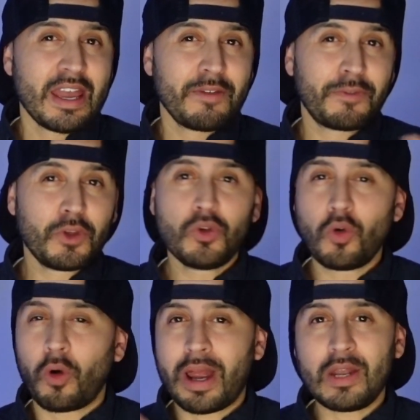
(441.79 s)
If
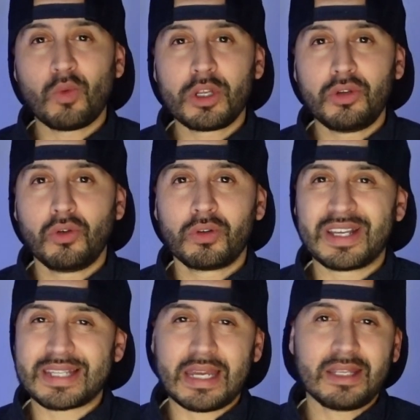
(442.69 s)
you or anyone you know
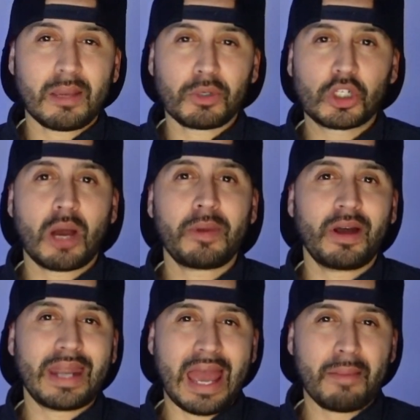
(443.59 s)
does any type of shopping
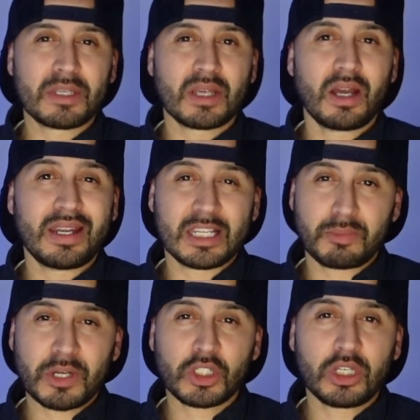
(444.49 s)
on Amazon,
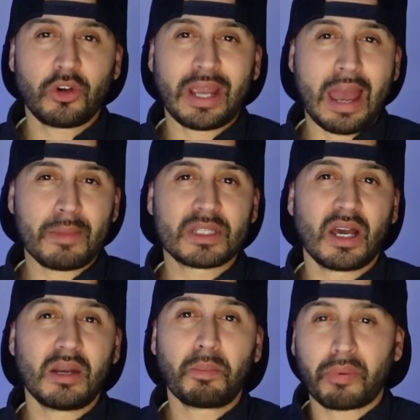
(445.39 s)
especially during
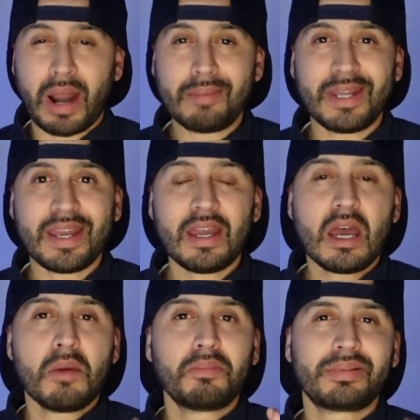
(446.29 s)
Amazon Prime Day,
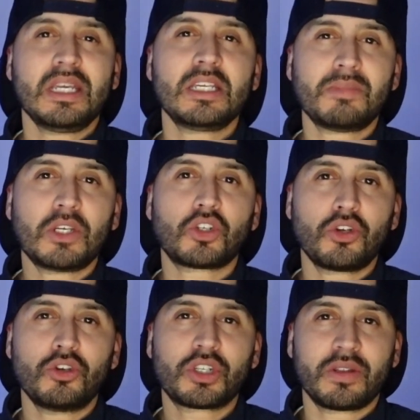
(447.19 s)
please make sure
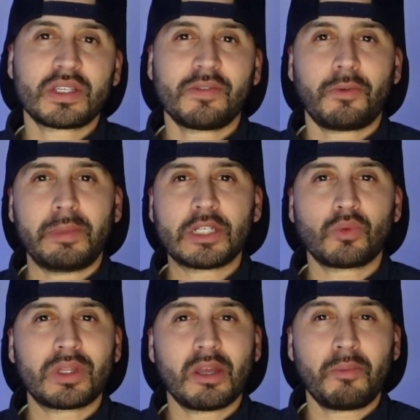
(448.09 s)
you share this
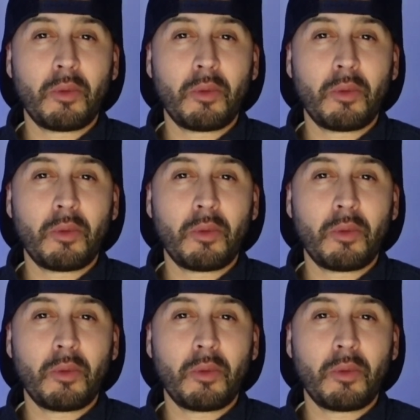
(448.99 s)
information with them.